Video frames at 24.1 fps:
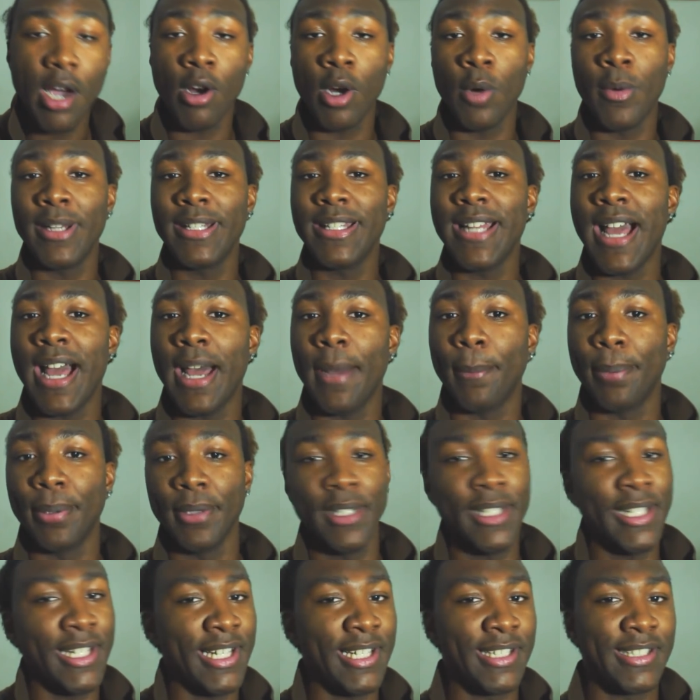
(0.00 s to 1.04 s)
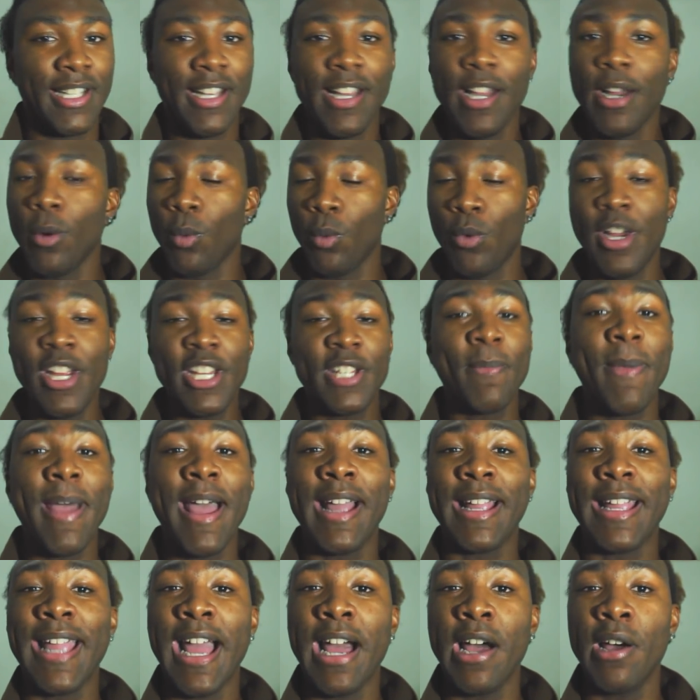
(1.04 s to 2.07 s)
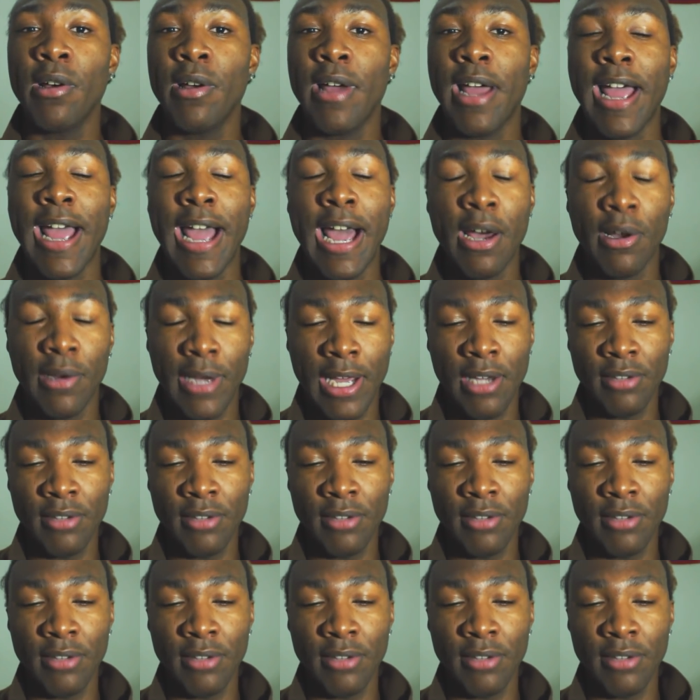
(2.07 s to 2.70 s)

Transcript: or whatnot, please reach back out